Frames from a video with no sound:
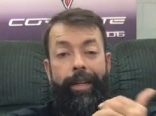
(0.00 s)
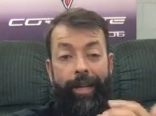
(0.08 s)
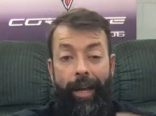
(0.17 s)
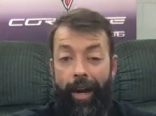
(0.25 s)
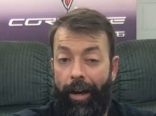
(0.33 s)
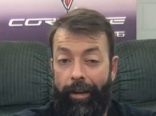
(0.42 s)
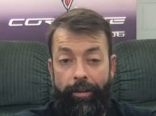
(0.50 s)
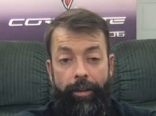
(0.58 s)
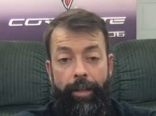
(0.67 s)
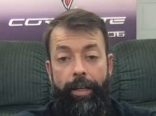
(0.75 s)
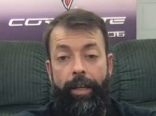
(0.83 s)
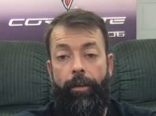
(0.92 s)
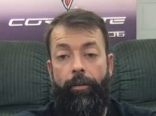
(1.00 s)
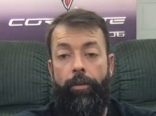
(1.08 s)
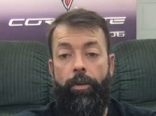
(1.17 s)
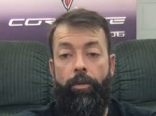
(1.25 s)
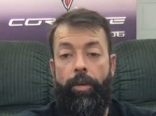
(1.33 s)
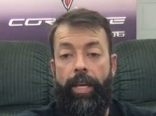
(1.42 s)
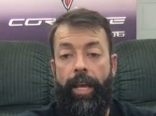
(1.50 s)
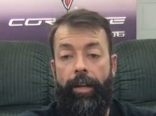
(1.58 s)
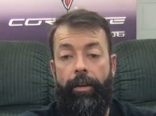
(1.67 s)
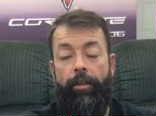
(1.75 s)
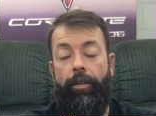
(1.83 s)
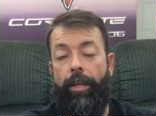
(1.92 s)
Honestly, if you
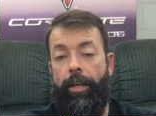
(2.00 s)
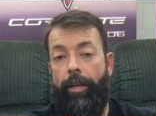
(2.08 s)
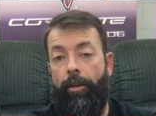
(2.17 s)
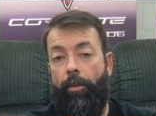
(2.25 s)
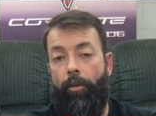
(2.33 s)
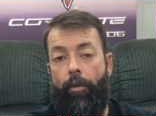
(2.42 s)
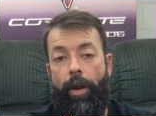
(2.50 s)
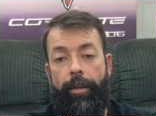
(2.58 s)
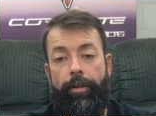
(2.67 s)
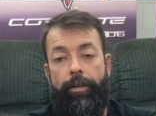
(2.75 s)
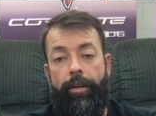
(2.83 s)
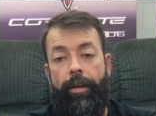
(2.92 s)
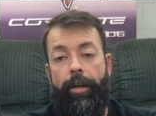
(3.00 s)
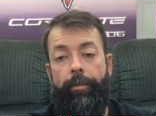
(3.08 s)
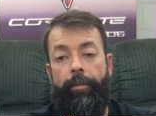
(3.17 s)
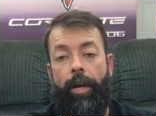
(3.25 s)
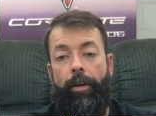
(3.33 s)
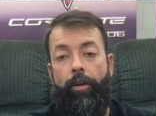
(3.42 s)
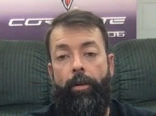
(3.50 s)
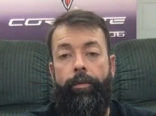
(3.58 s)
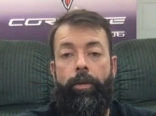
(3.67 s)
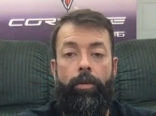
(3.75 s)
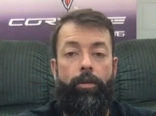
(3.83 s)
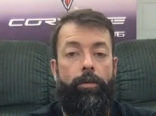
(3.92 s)
get the correct, I don't know
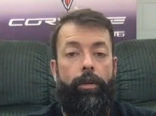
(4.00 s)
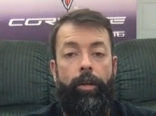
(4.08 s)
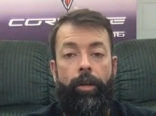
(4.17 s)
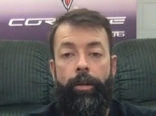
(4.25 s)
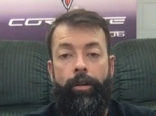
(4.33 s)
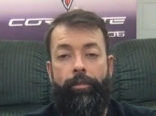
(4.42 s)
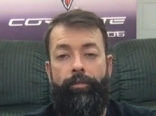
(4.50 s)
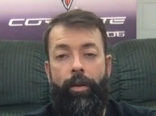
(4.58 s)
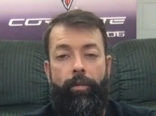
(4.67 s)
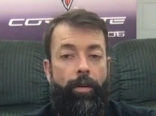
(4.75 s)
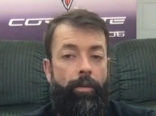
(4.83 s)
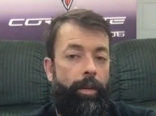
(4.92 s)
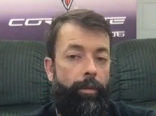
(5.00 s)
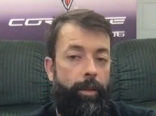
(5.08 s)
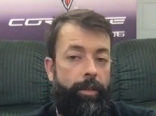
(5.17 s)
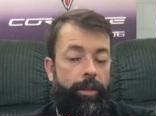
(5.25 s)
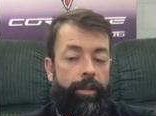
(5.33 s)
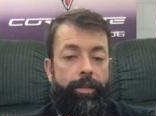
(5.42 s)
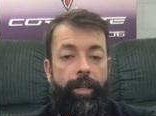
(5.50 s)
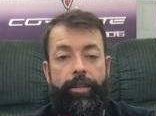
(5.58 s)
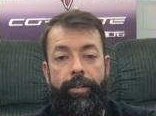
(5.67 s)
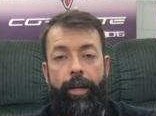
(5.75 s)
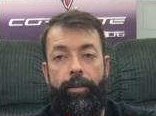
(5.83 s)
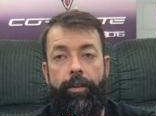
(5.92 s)
if you have a W6
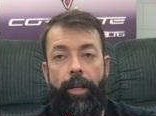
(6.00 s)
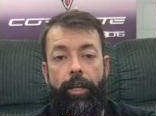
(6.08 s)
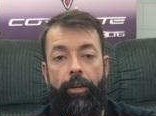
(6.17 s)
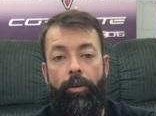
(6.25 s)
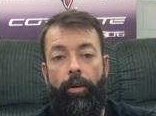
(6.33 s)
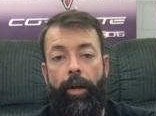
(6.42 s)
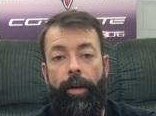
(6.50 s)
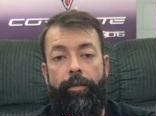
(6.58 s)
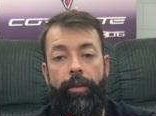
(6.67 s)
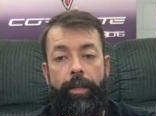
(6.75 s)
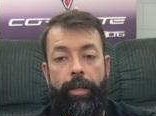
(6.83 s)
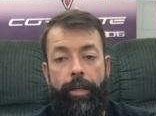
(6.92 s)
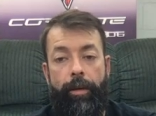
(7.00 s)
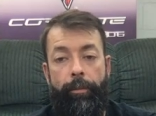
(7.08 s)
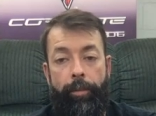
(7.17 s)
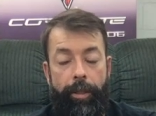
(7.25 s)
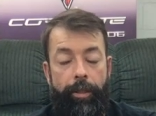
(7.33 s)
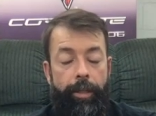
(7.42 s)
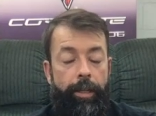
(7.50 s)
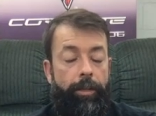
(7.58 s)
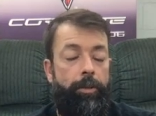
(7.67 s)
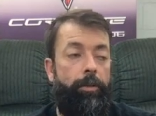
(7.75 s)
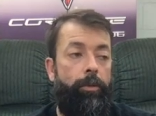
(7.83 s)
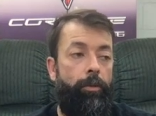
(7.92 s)
that sounds like you don't have the ability
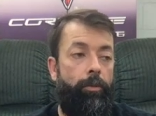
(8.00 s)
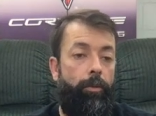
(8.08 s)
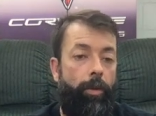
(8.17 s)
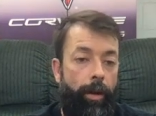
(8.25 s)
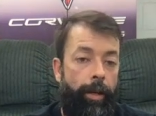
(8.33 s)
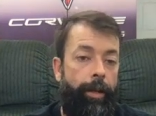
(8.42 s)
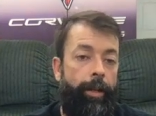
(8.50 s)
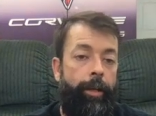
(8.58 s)
to run